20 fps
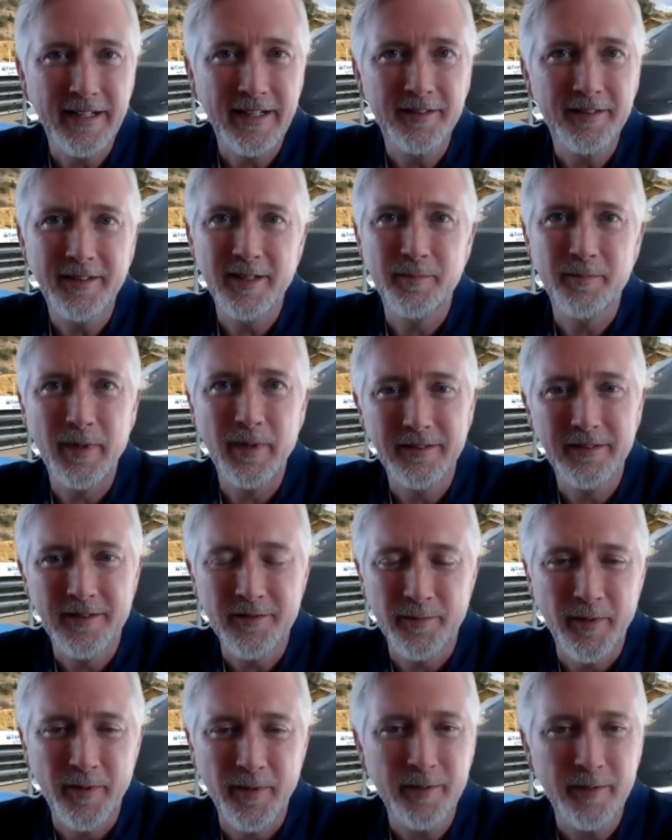out there about
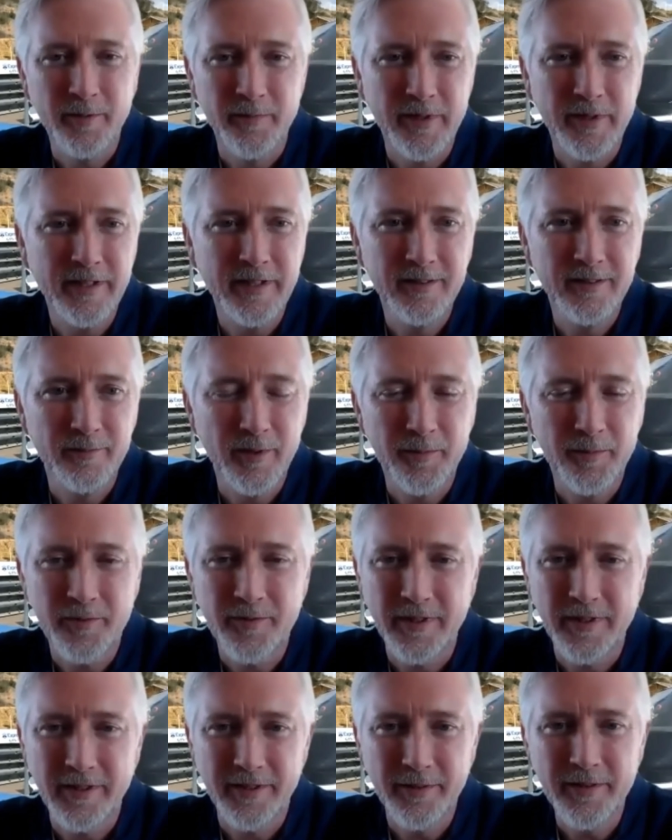this remarkable vehicle and what we're
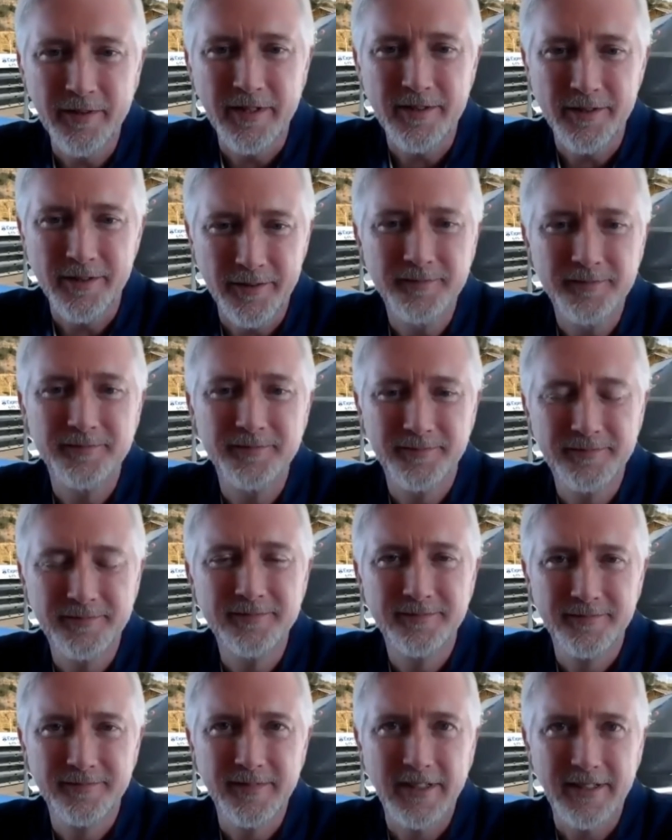trying to do here. So
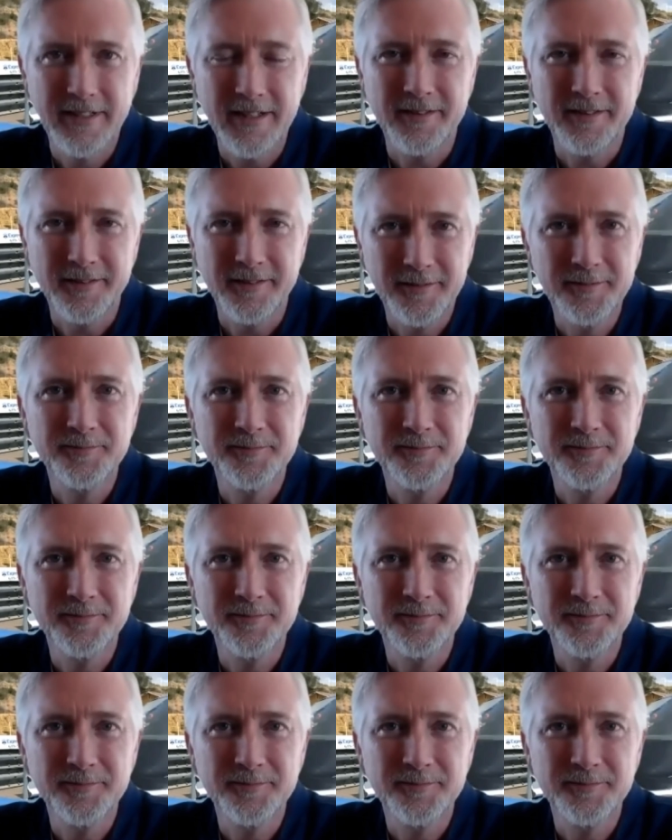fantastic.